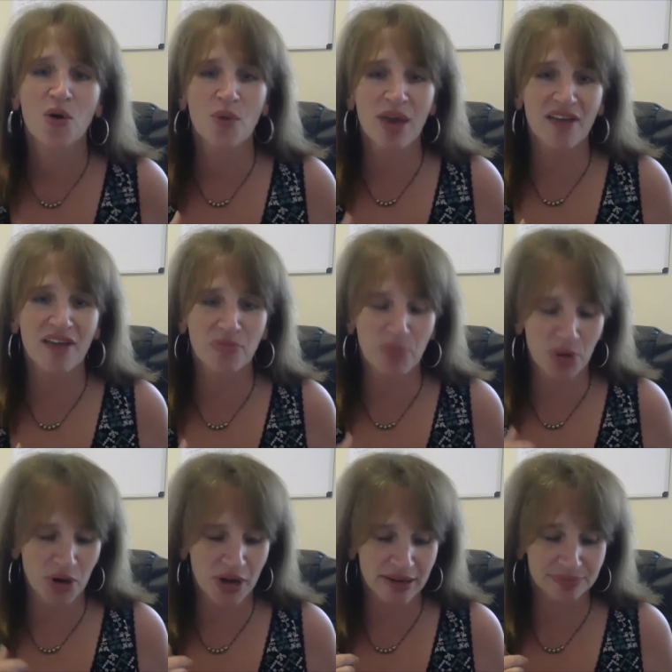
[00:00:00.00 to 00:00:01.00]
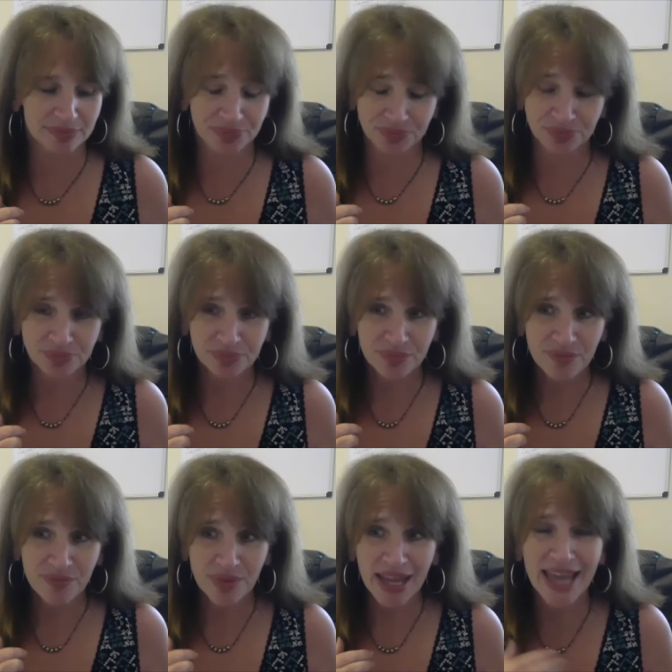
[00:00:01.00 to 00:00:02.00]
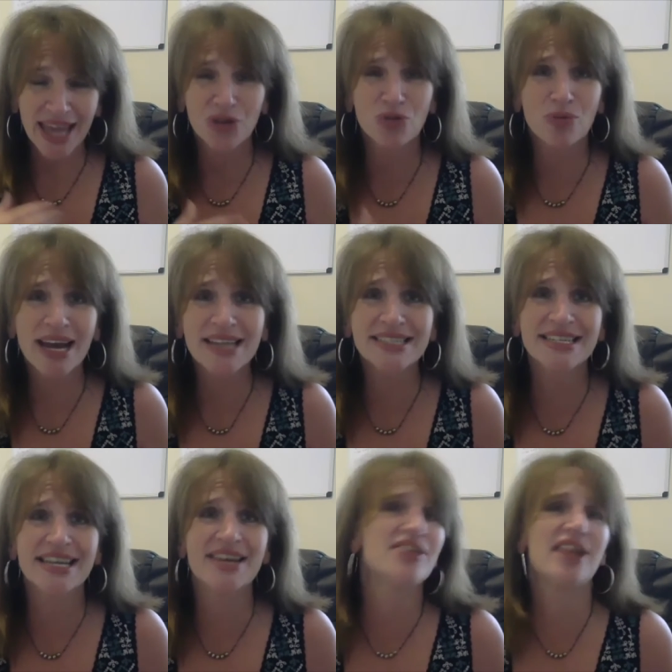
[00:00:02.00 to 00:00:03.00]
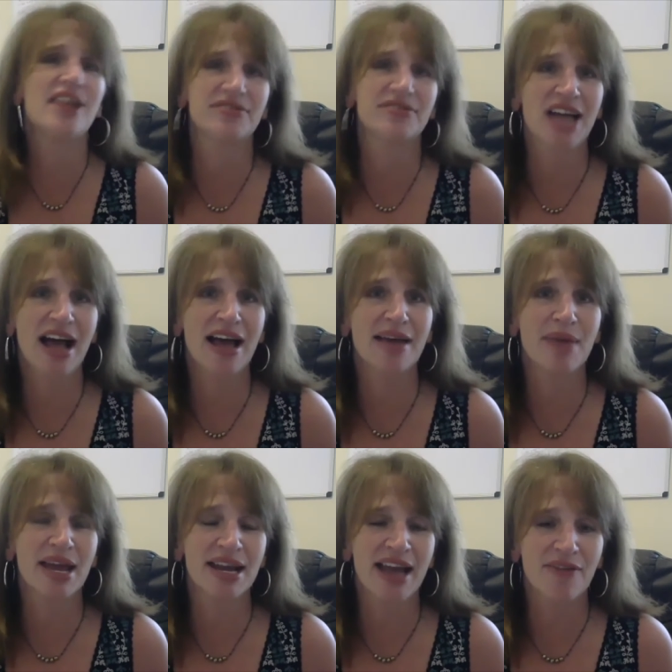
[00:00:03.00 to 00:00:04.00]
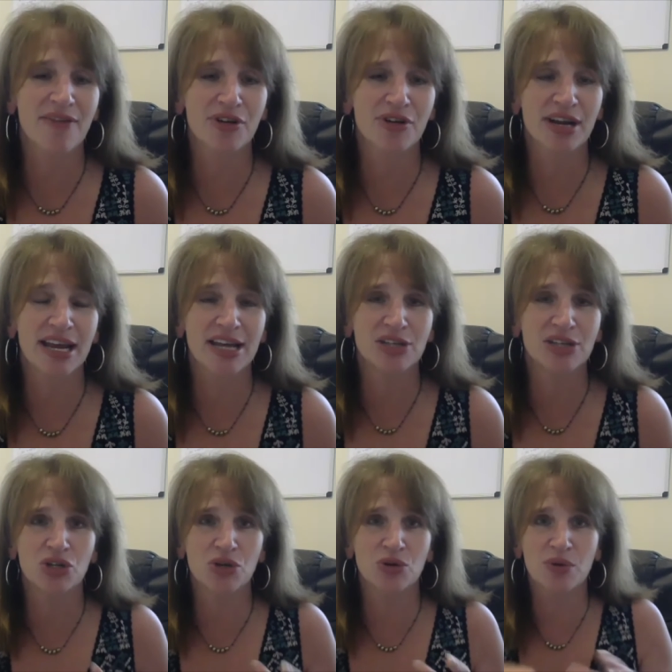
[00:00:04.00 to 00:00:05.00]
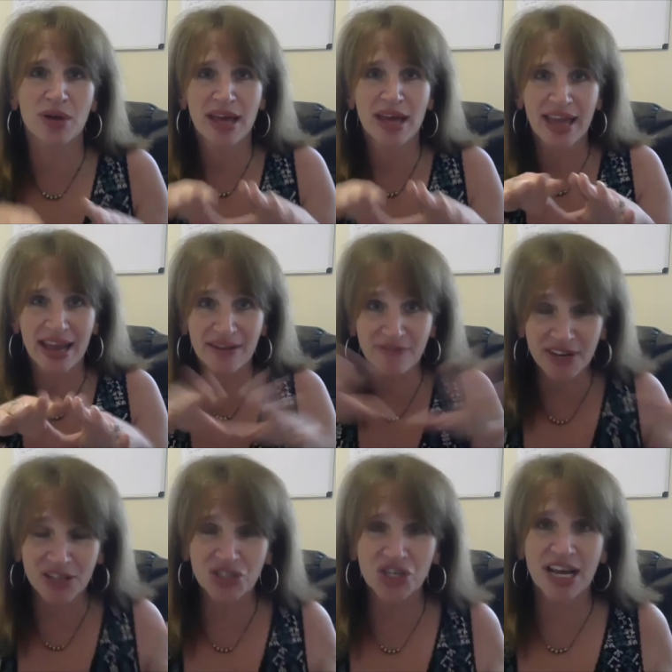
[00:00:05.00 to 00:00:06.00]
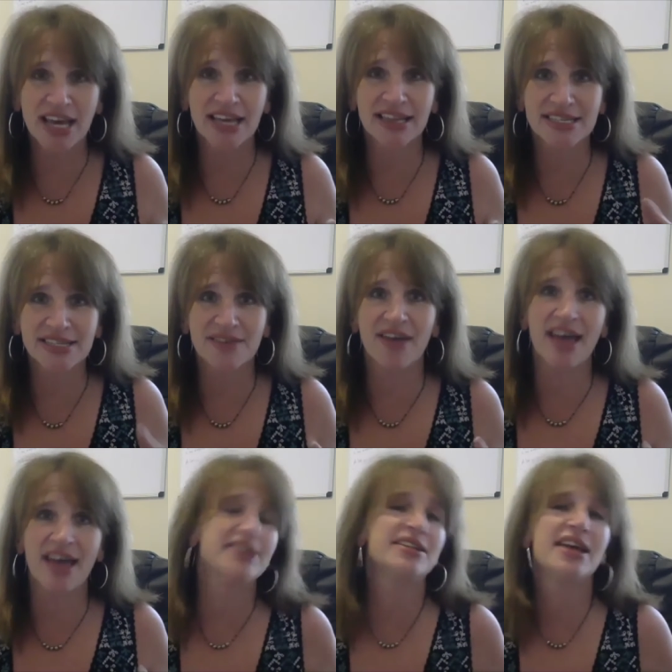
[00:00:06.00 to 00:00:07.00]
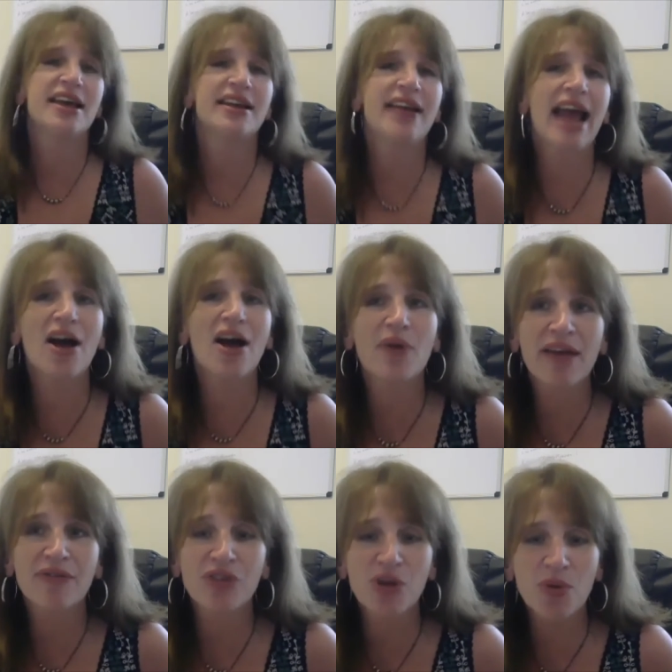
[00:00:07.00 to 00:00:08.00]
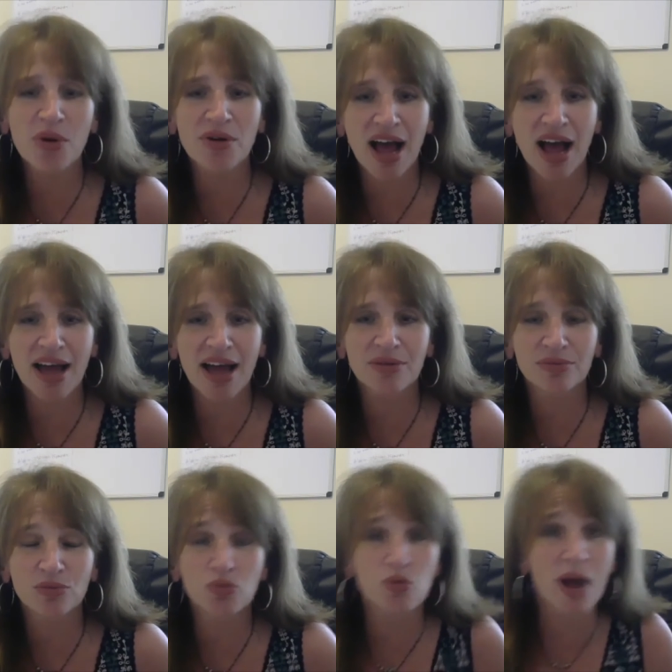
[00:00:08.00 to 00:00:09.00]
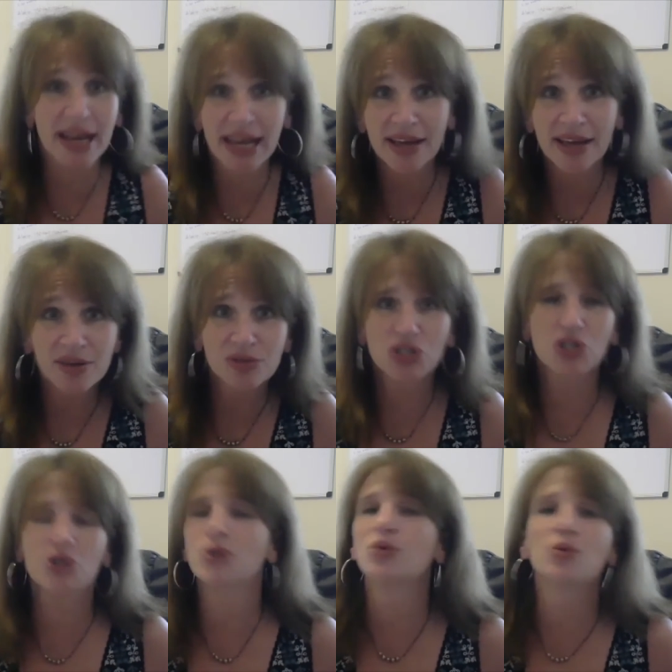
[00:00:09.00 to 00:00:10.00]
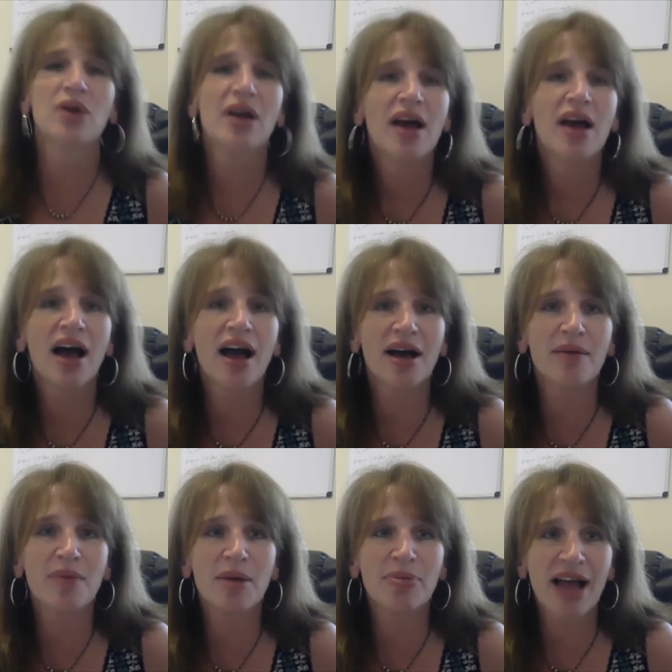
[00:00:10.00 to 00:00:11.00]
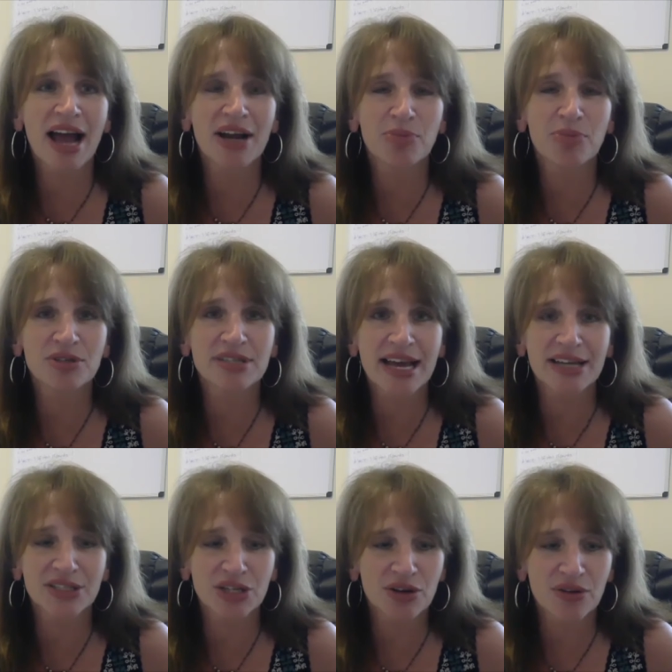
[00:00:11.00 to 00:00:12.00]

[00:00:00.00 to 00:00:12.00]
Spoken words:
we have put a great deal of time and effort into envisioning this event. Now, if you are not ready to apply to present